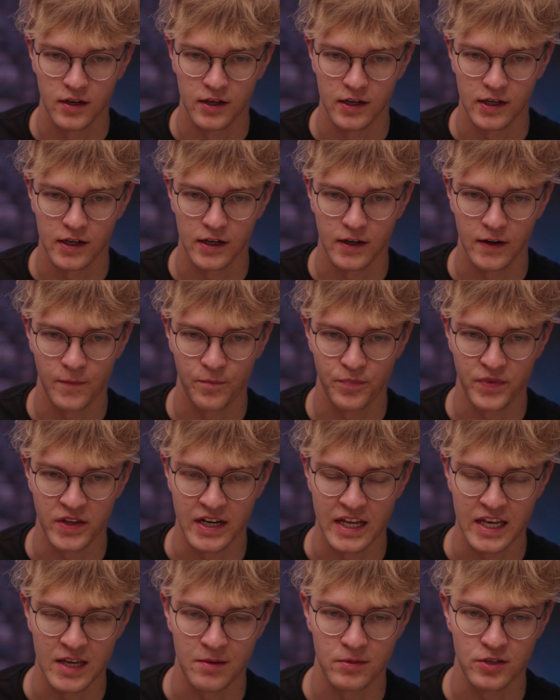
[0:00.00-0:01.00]

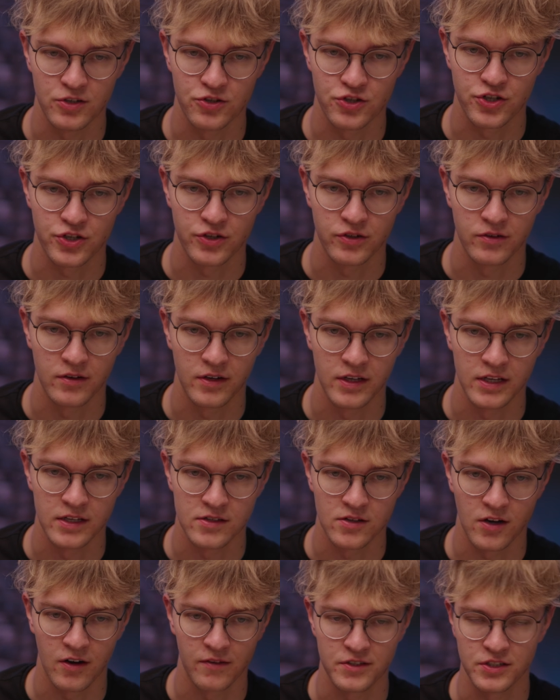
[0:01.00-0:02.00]
an image
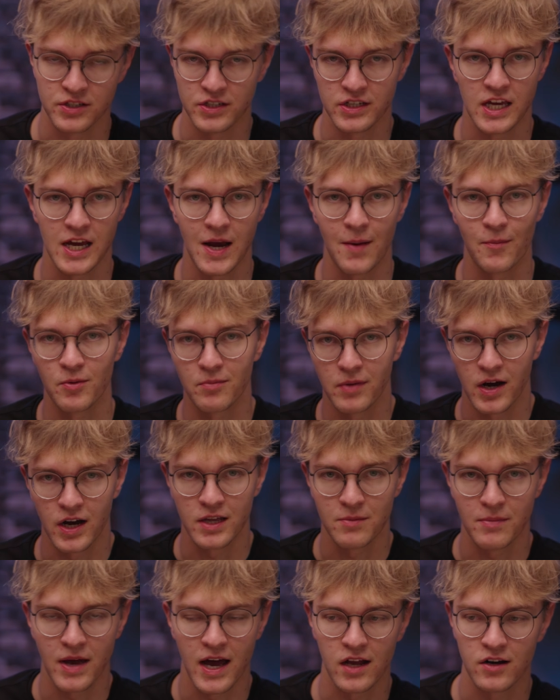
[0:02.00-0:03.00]
is obviously camera
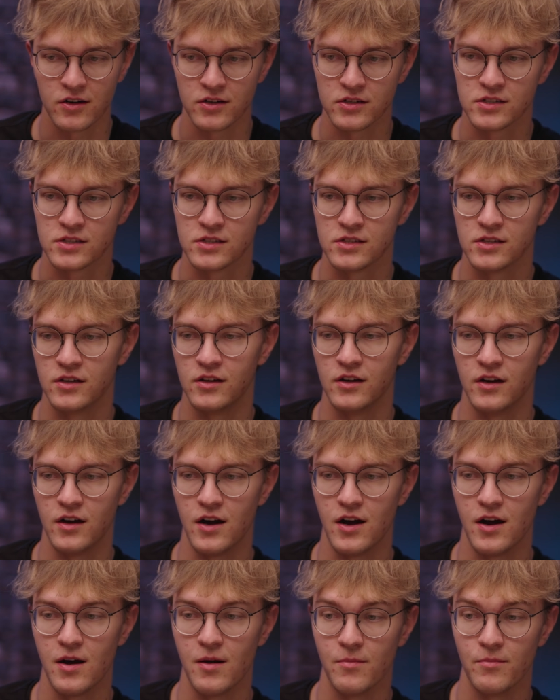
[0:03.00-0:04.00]
body matters,
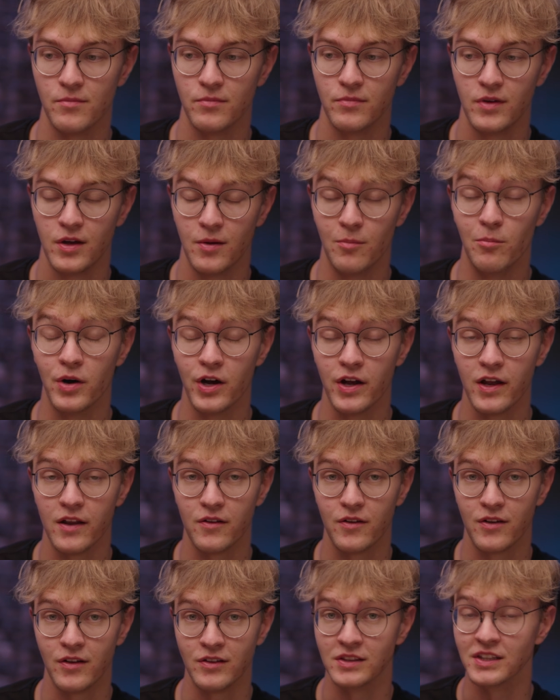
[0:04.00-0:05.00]
but
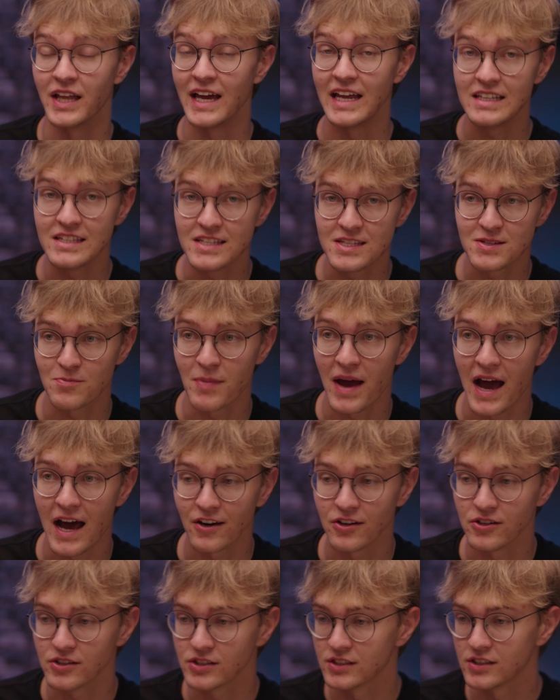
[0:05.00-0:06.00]
lens
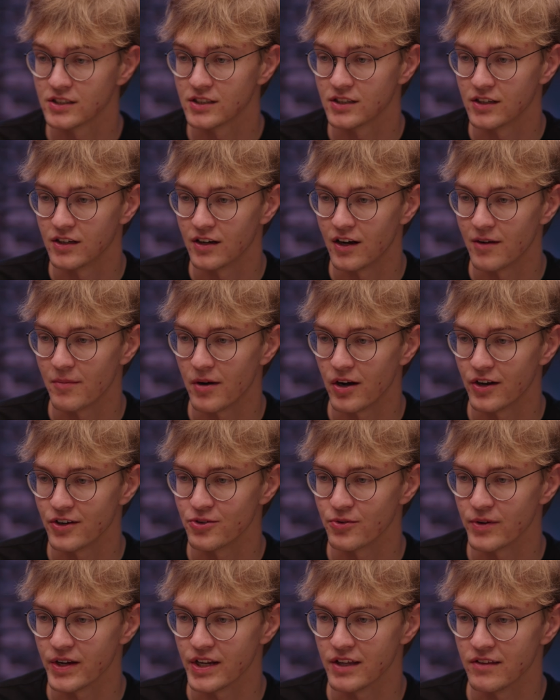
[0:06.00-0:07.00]
matters.
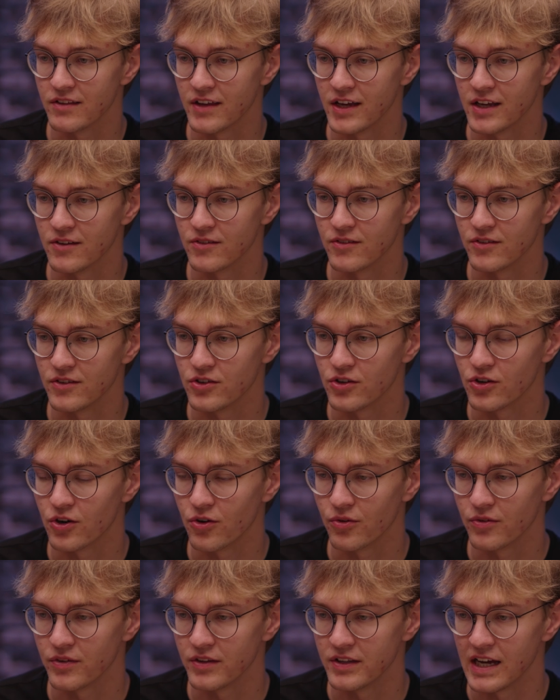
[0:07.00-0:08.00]
Underrated that,
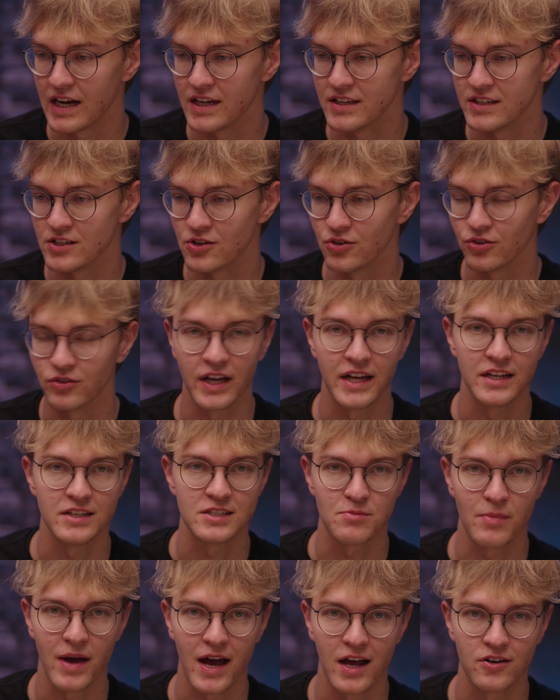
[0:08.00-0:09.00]
the ideal
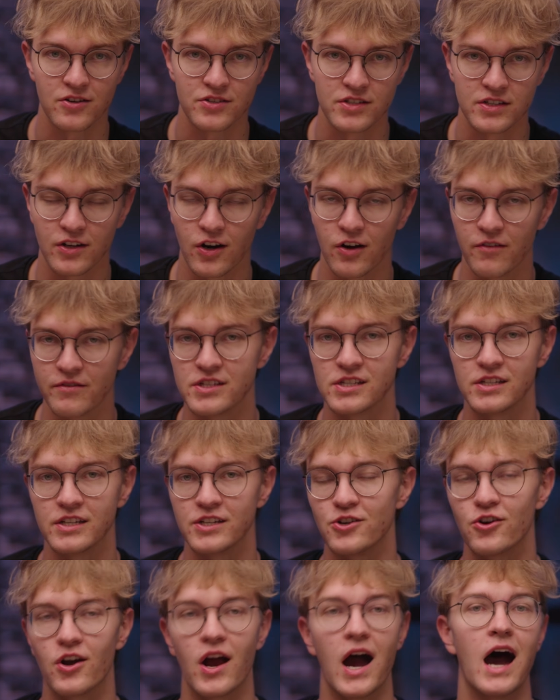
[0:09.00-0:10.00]
lens matters, and then
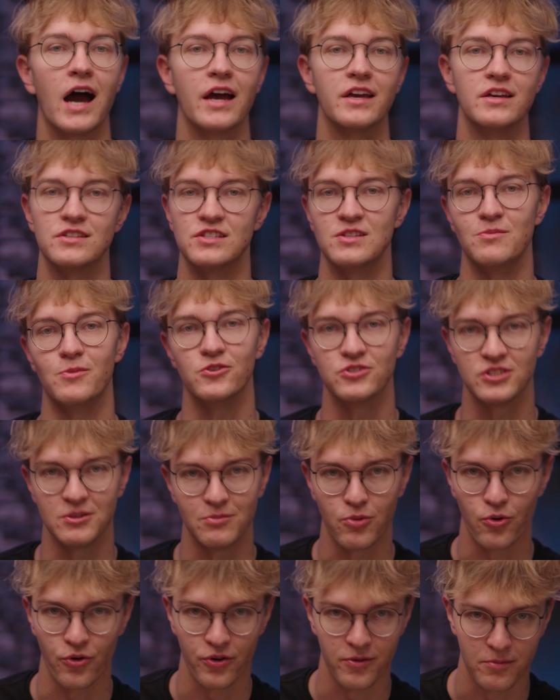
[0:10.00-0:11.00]
obviously your eye is the most
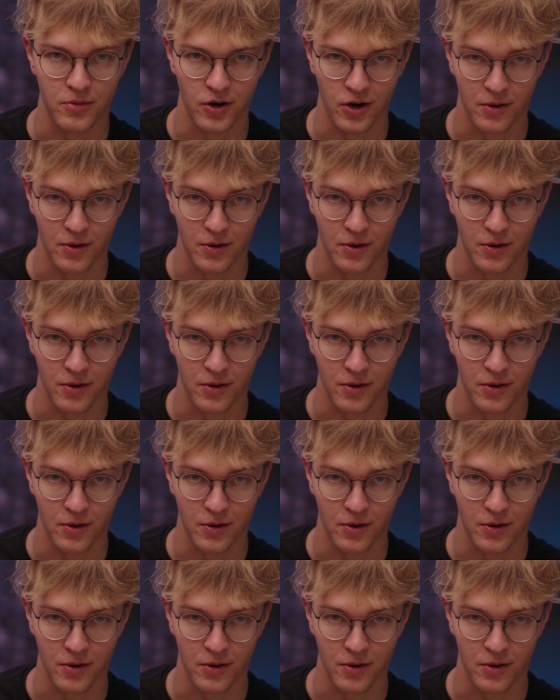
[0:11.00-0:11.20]
important